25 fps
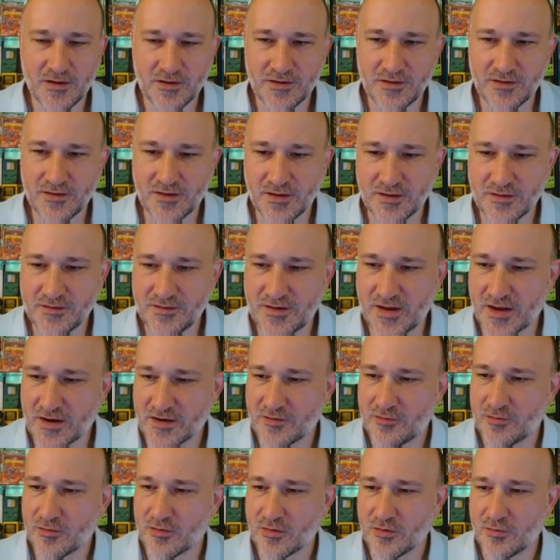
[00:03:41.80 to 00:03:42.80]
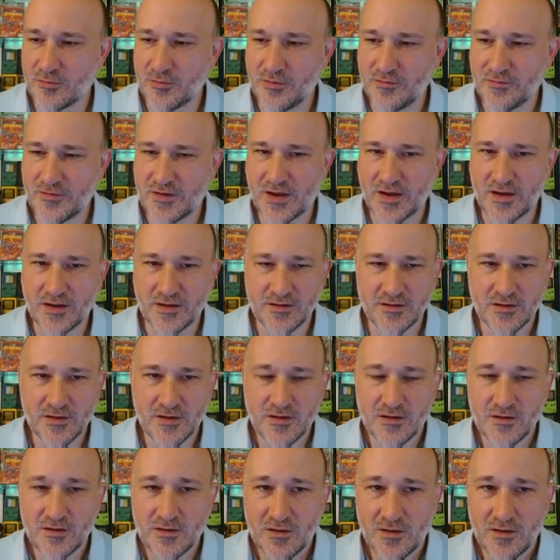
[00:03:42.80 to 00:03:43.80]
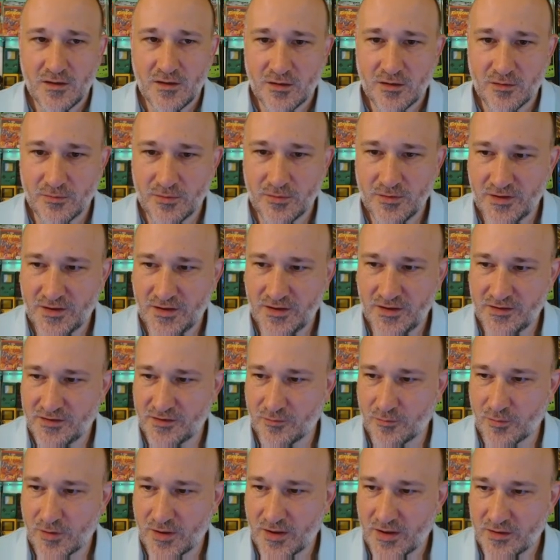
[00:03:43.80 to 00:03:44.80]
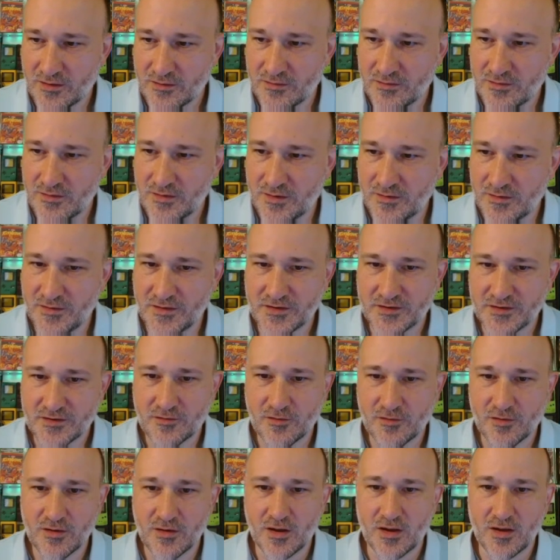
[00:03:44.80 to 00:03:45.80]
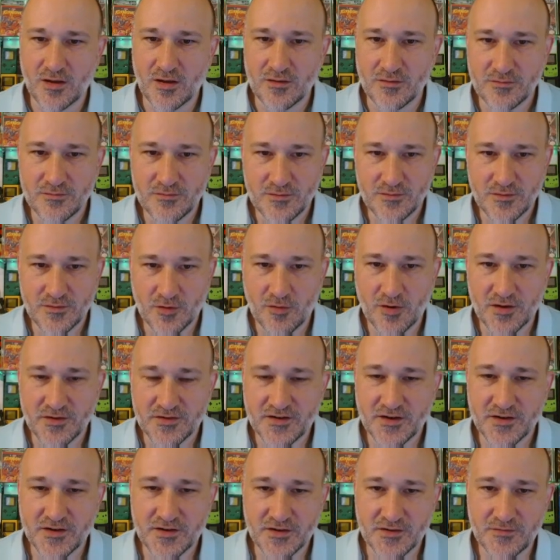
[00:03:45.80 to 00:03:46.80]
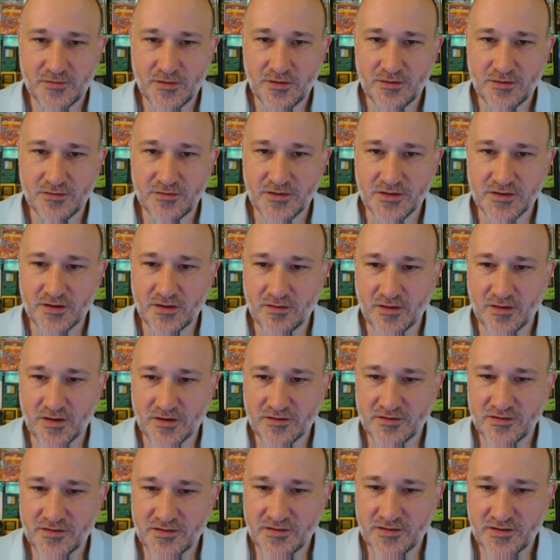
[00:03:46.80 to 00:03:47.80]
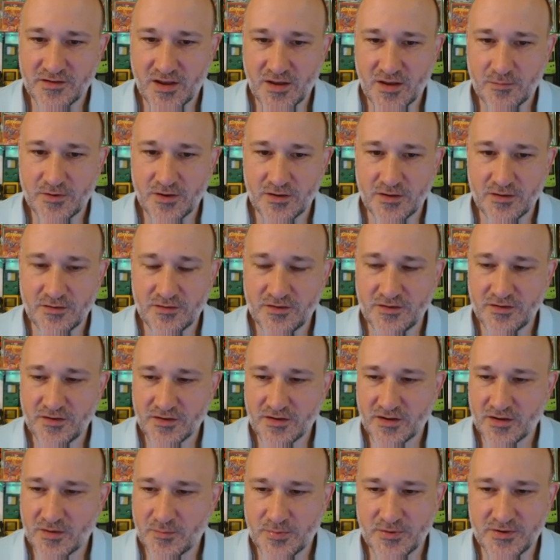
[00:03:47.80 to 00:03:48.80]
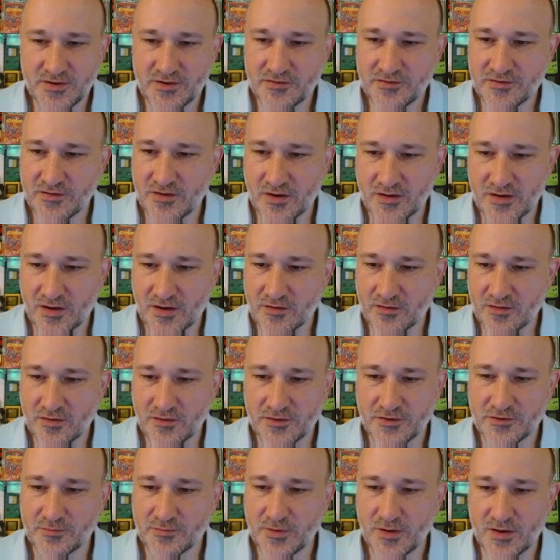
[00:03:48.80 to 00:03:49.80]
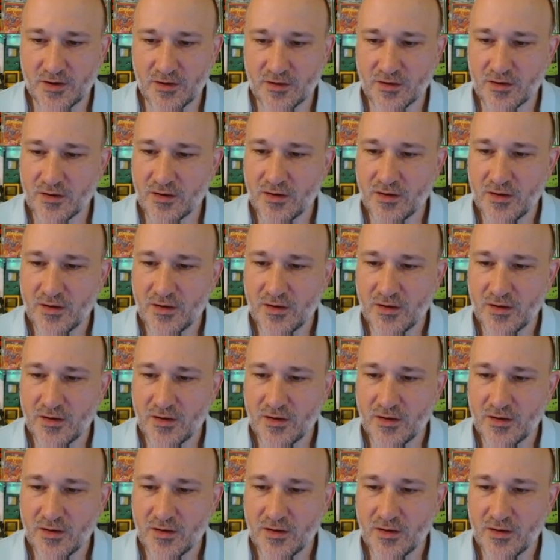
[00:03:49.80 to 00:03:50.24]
to the data core, we've got a really easy way in this the Cryostasis Vault in this Collections tab to just get a position on how close we are,